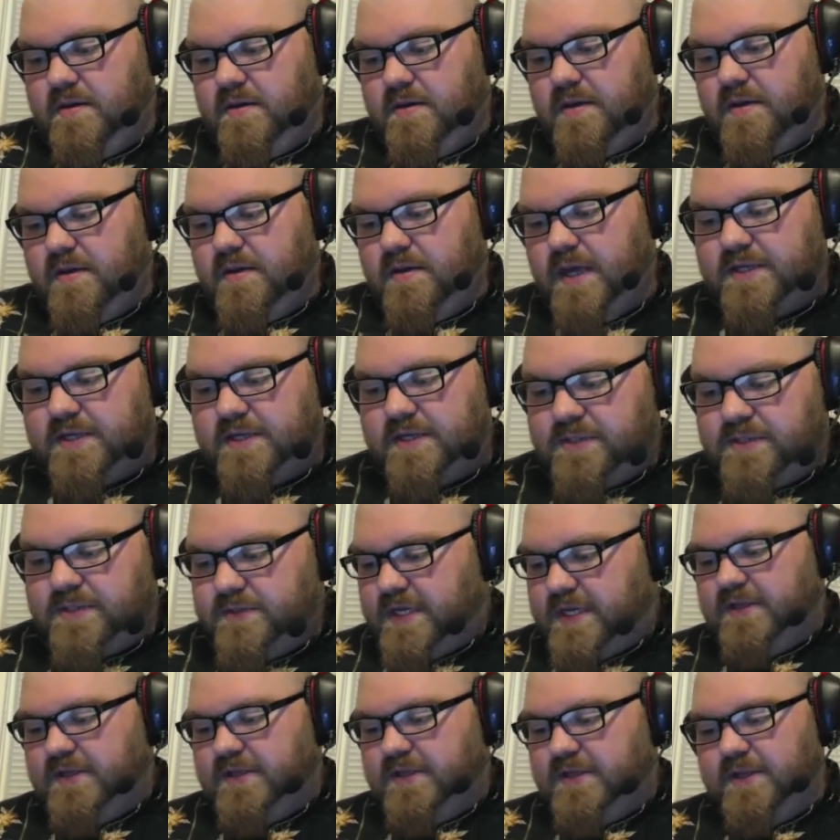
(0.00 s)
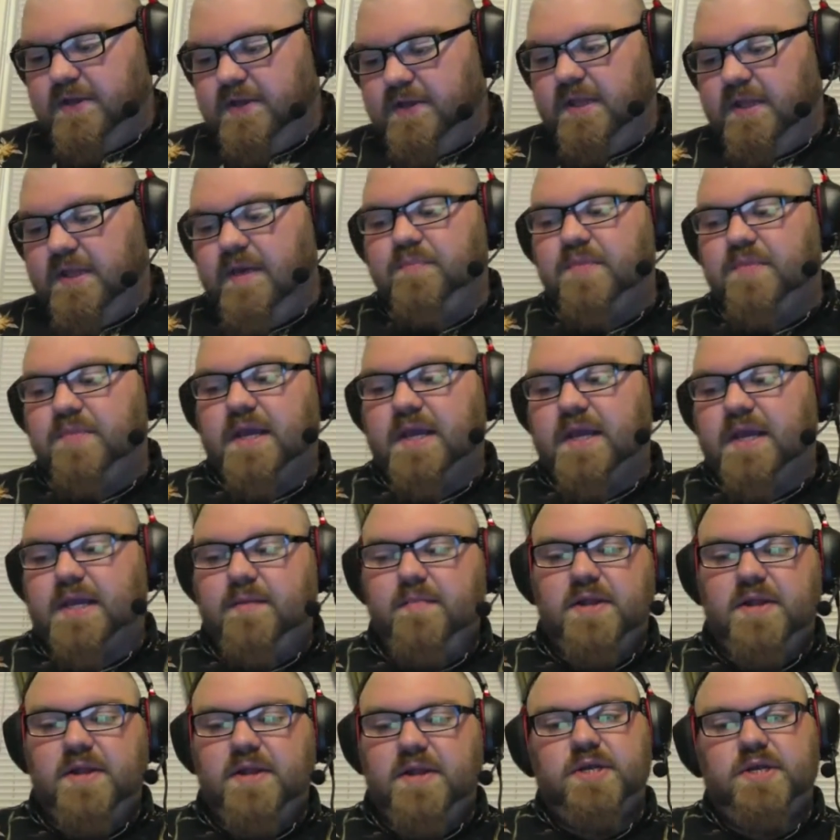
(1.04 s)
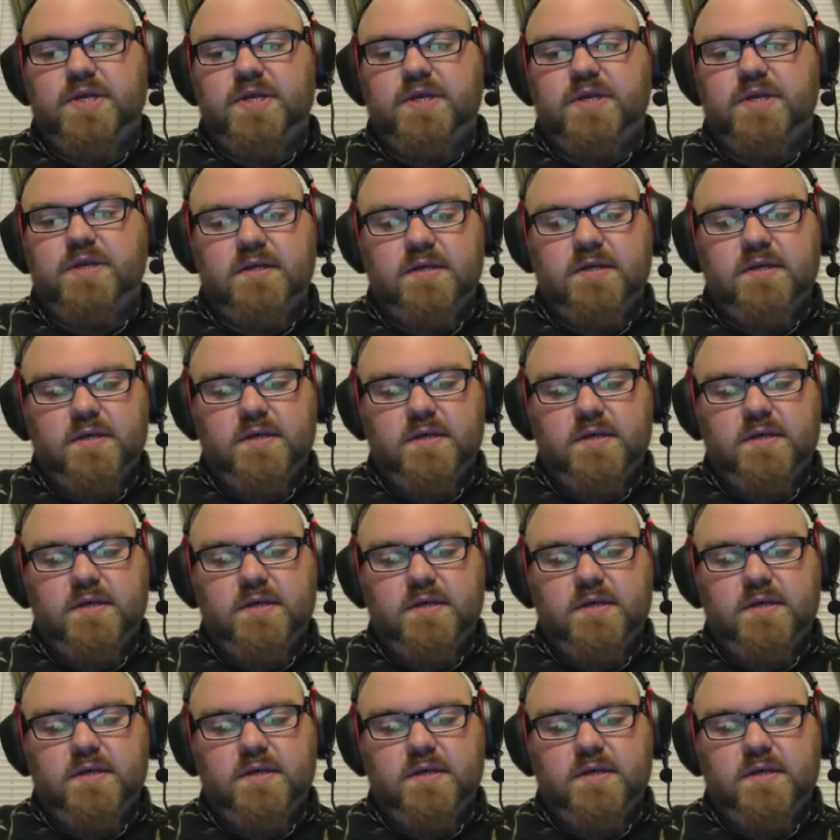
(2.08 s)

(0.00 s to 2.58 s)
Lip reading: yeah, so it's got the little lip like I mentioned.